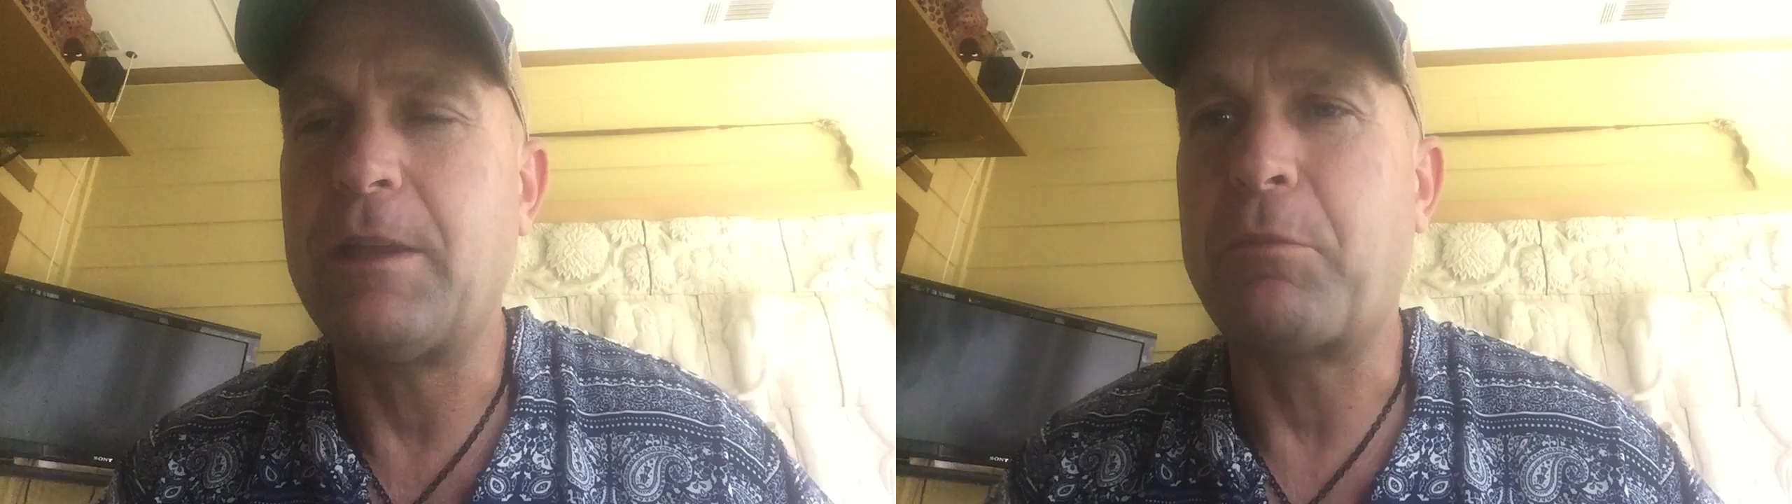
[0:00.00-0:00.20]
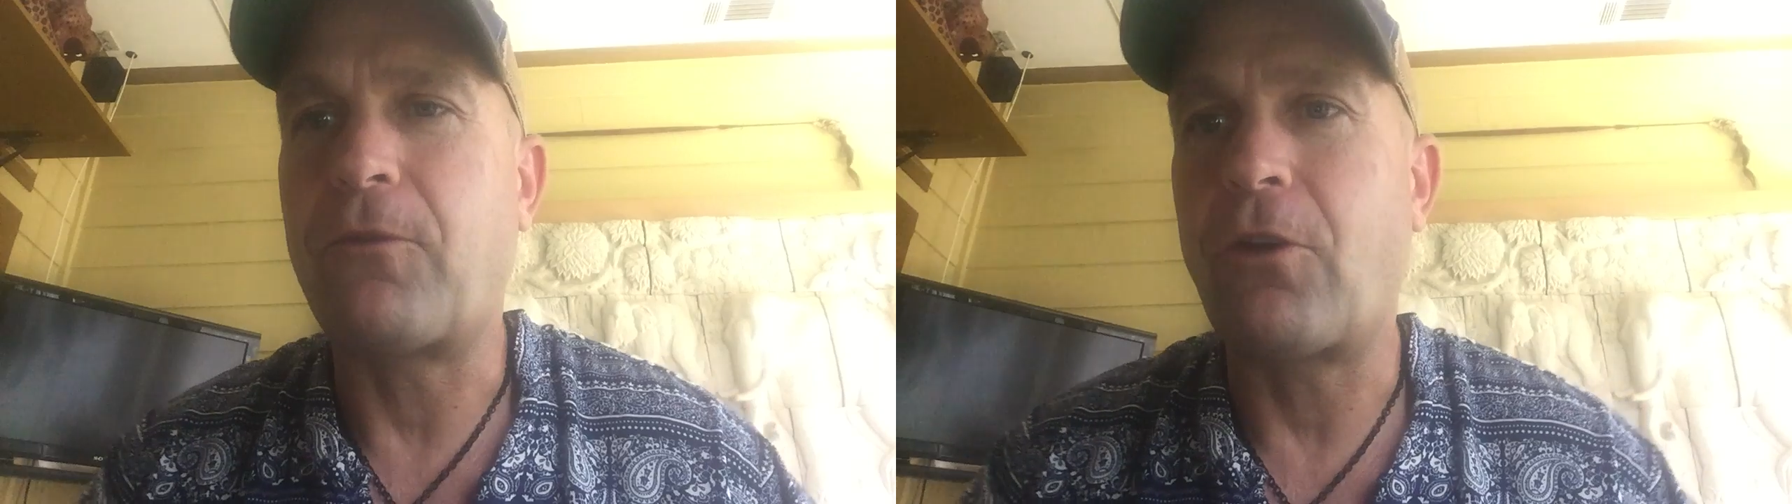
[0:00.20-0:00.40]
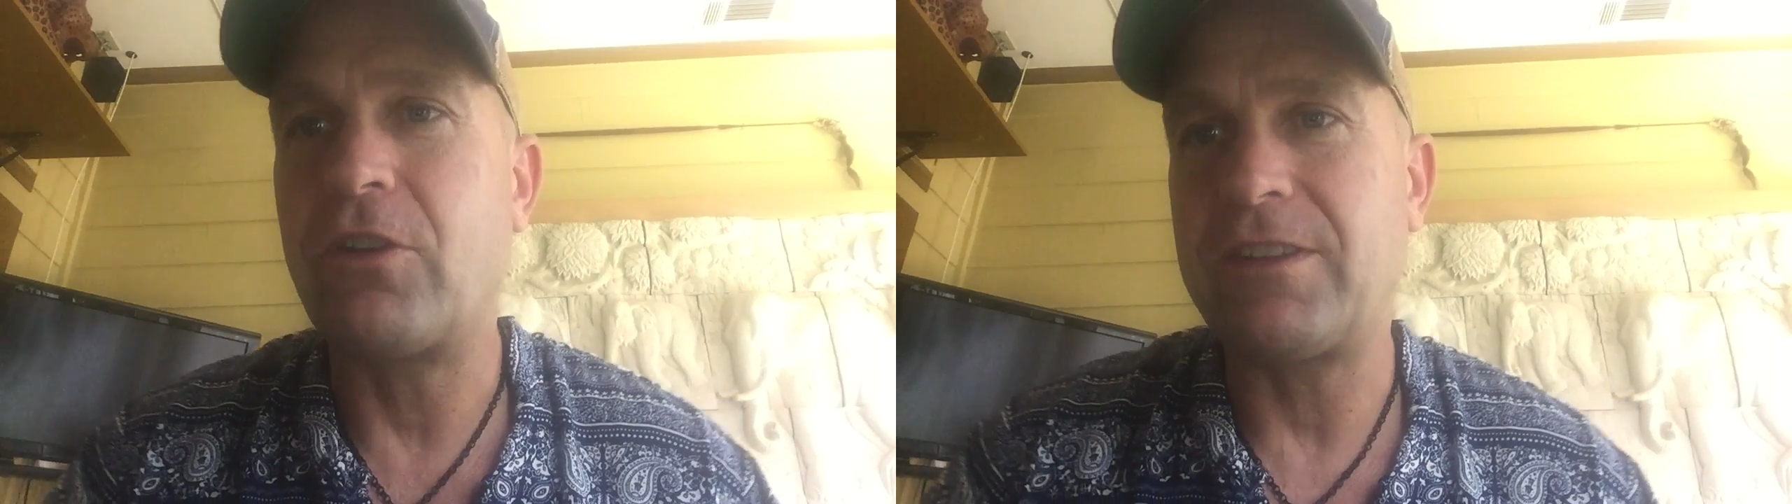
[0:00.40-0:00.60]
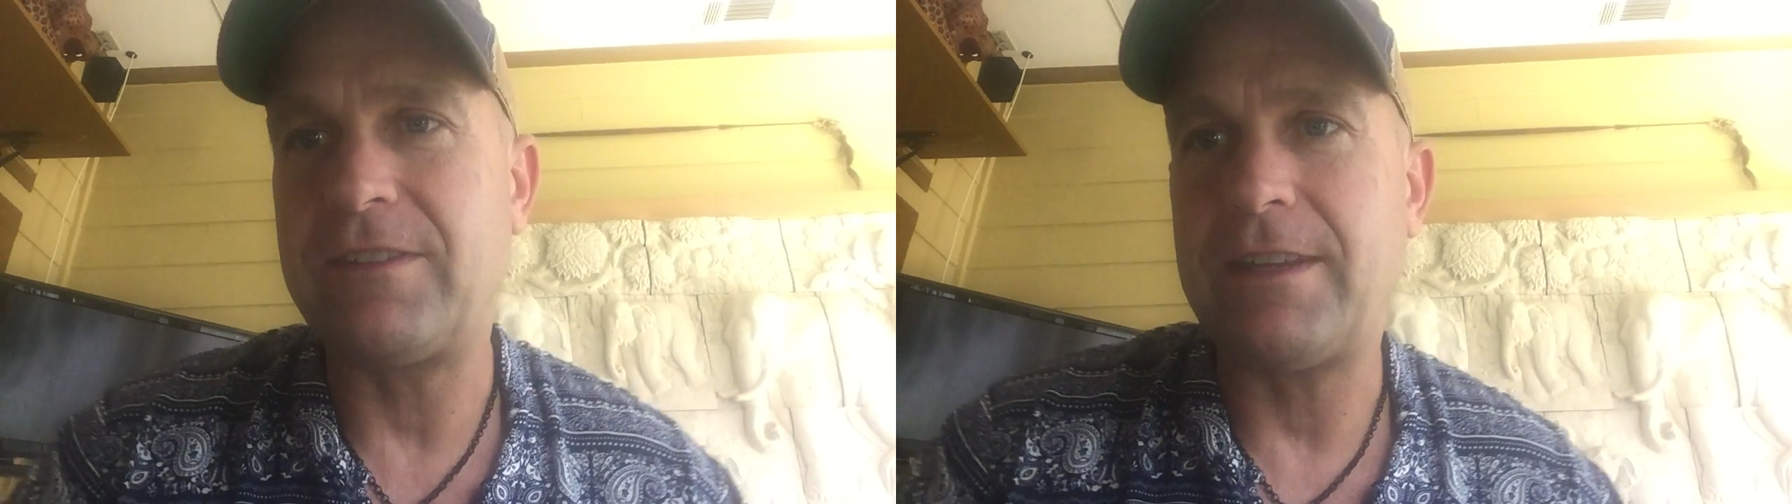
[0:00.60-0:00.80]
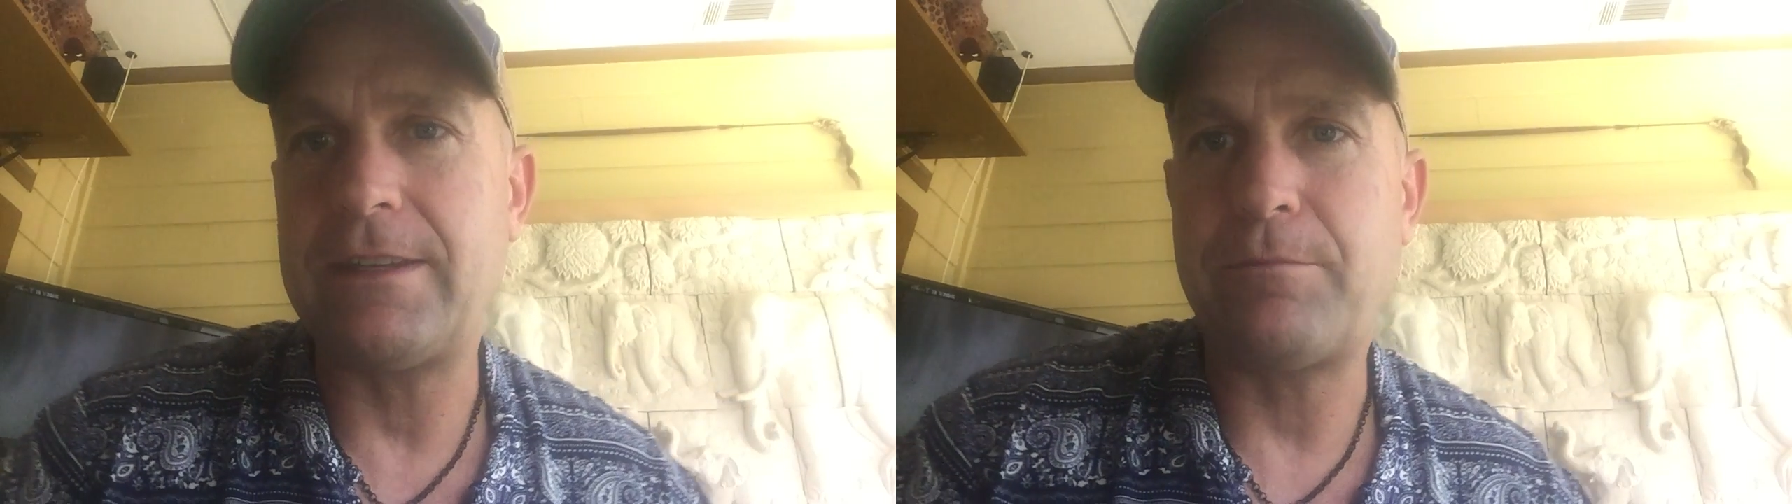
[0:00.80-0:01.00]
They prefer to
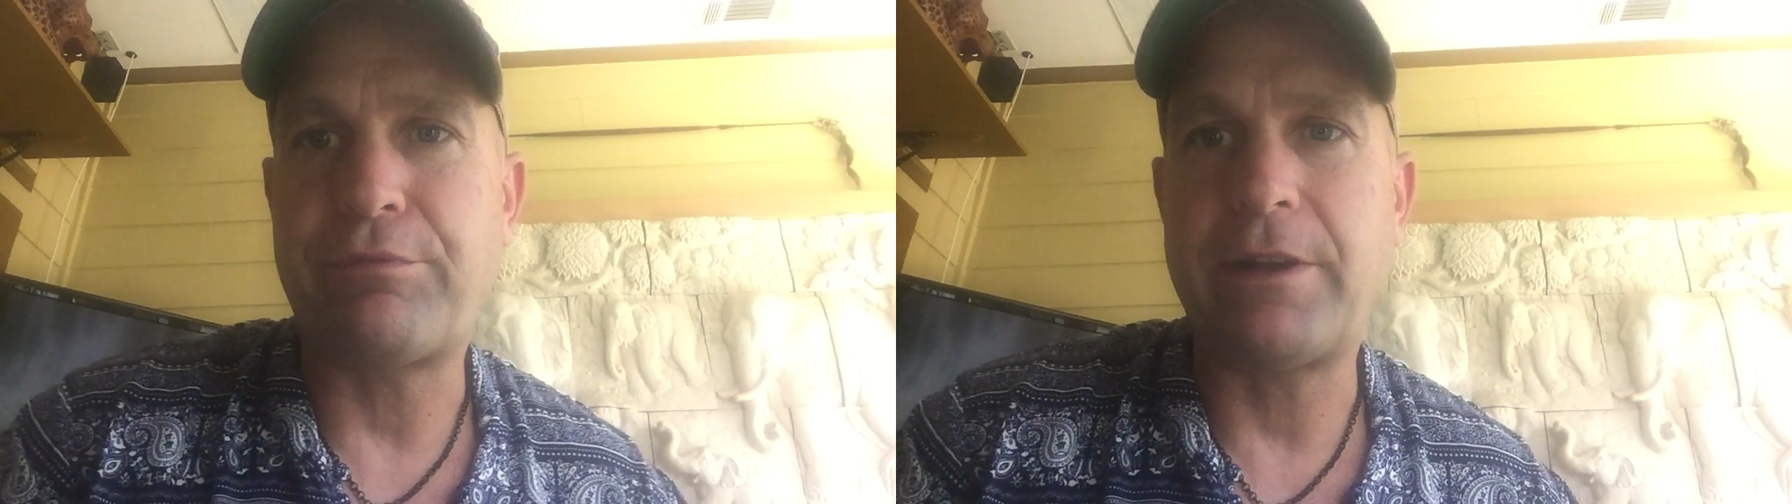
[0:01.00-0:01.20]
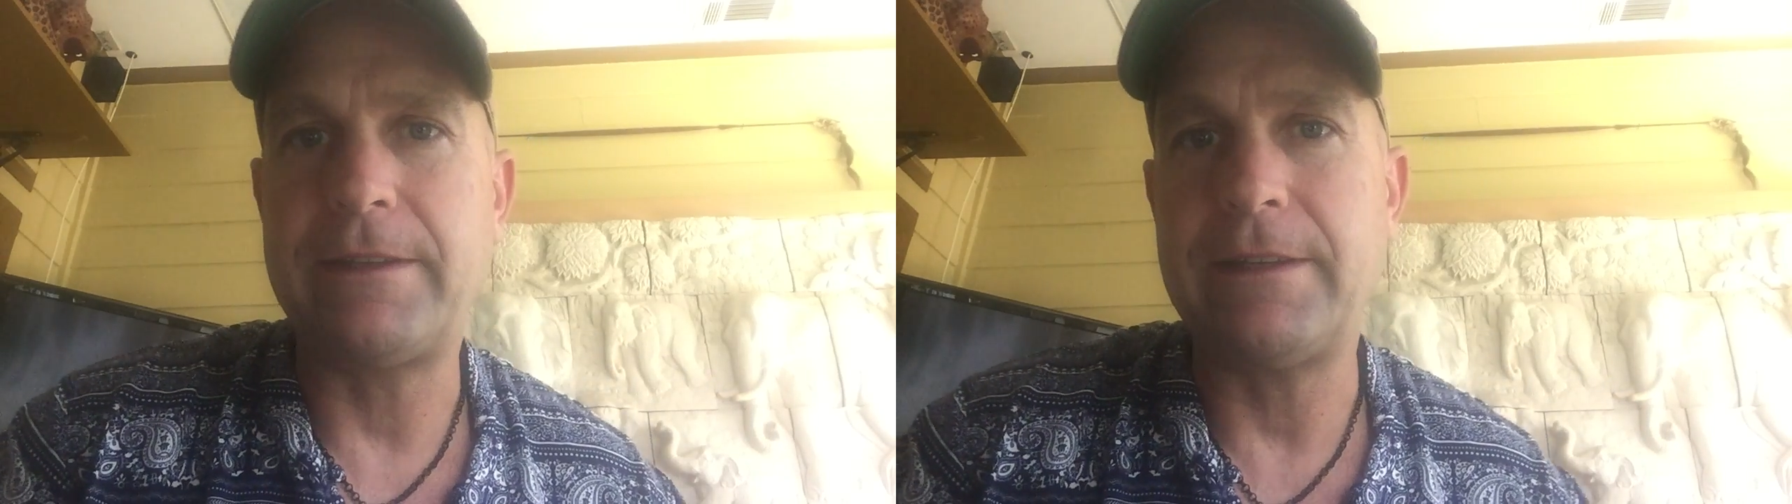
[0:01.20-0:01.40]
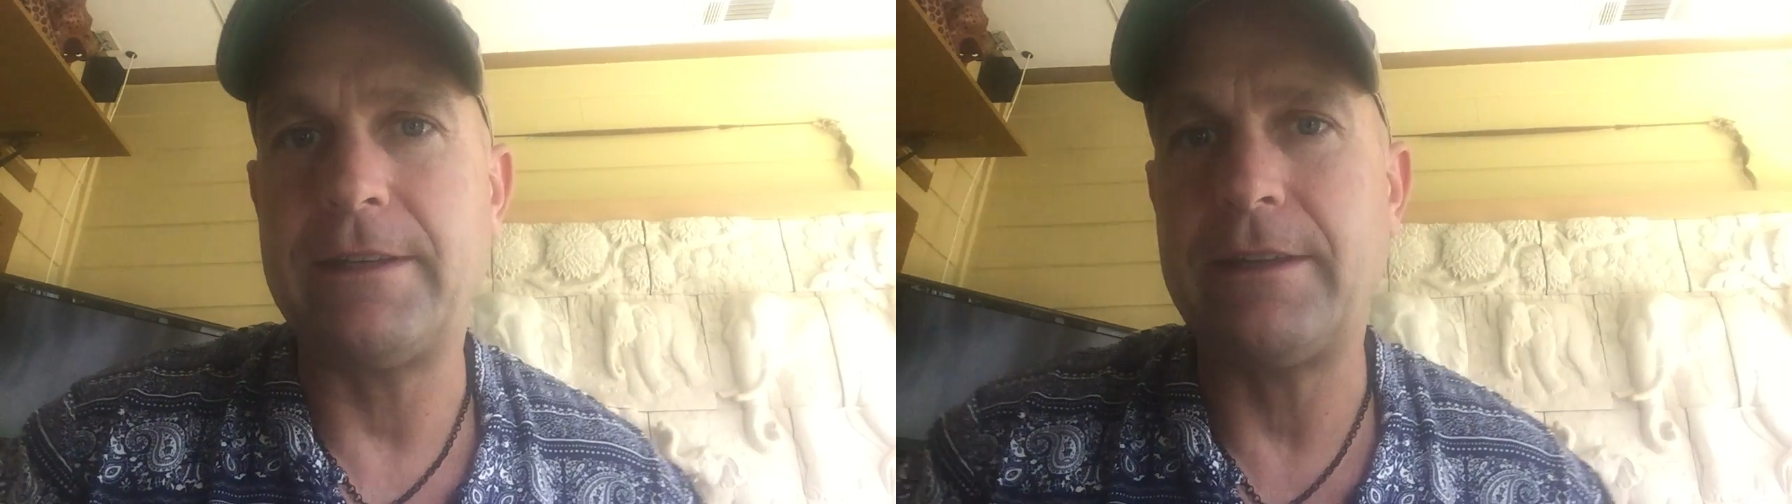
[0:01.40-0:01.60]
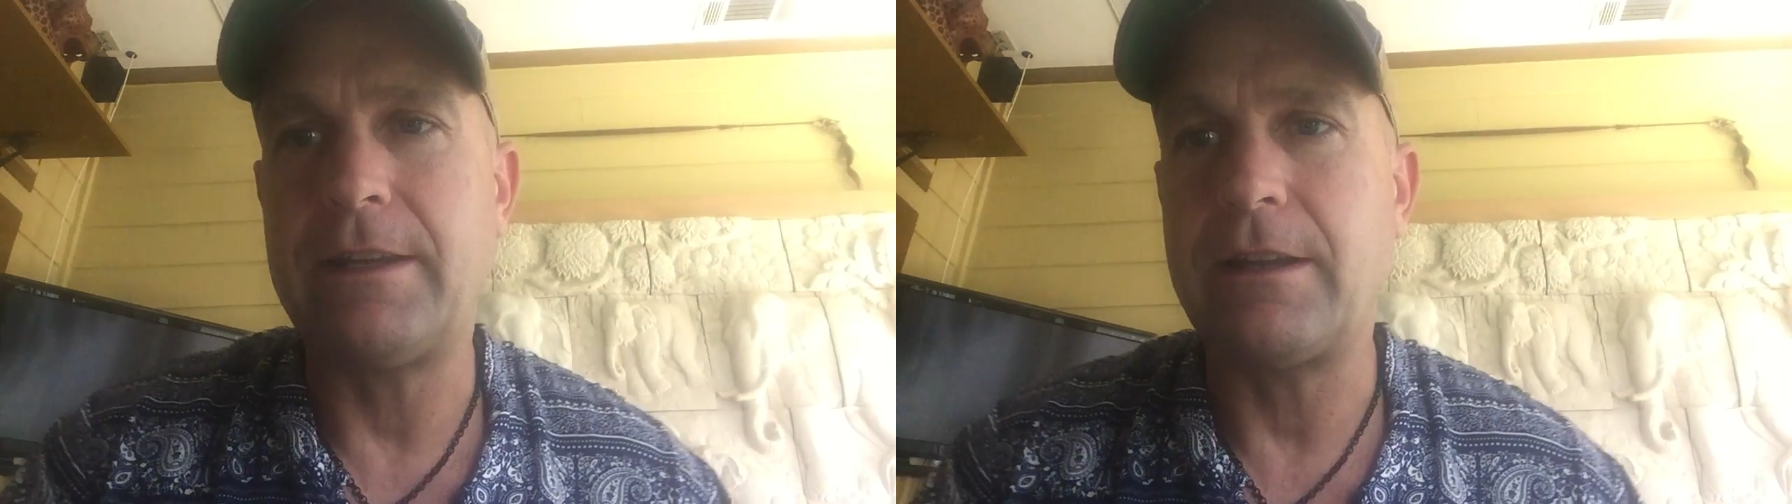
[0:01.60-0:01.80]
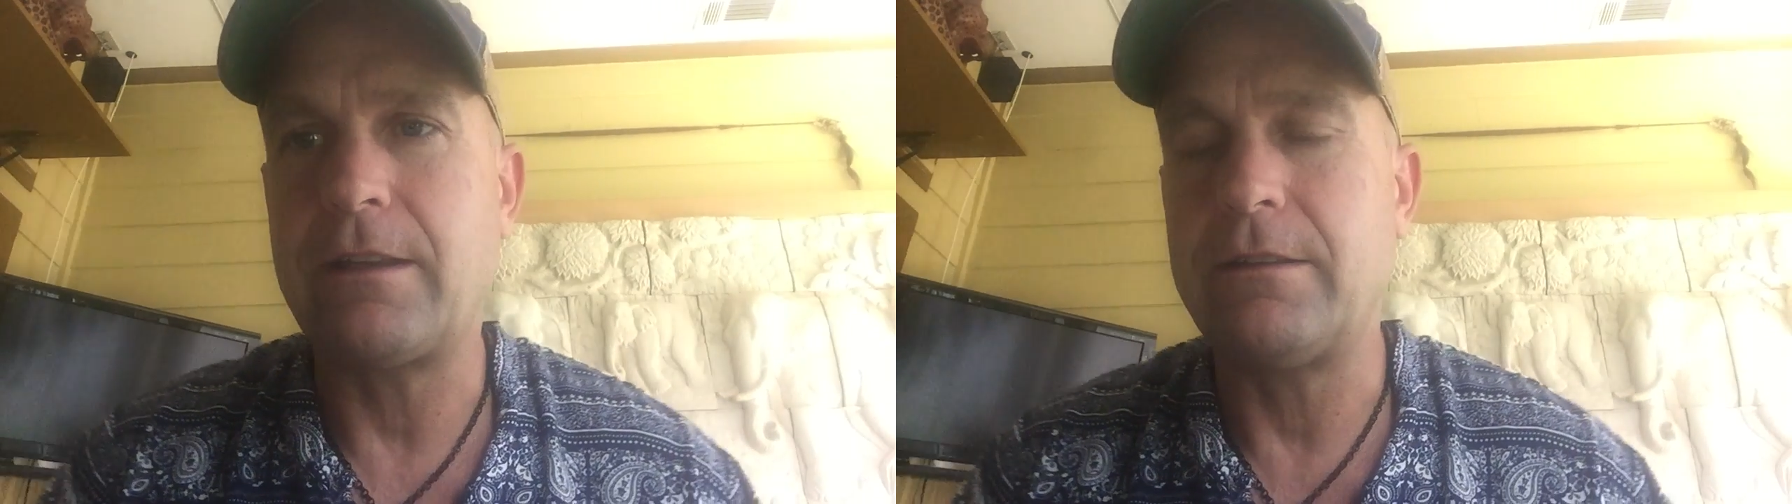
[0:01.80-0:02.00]
see it printed,
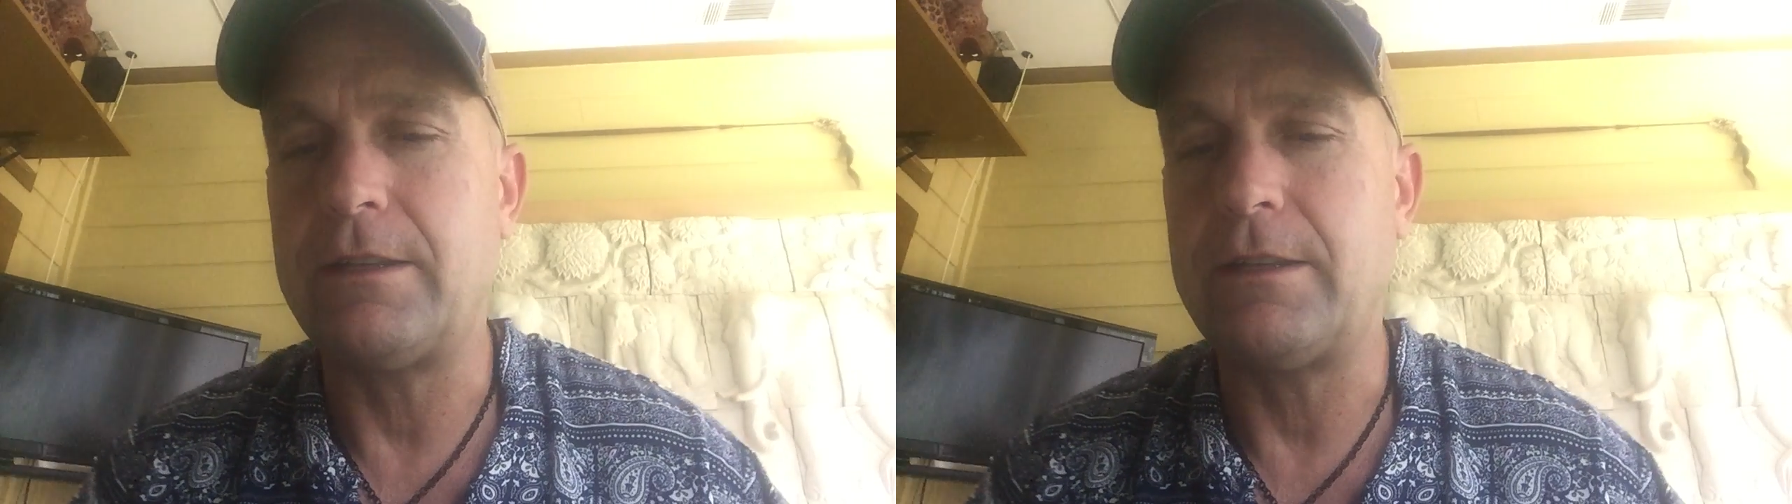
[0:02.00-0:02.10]
and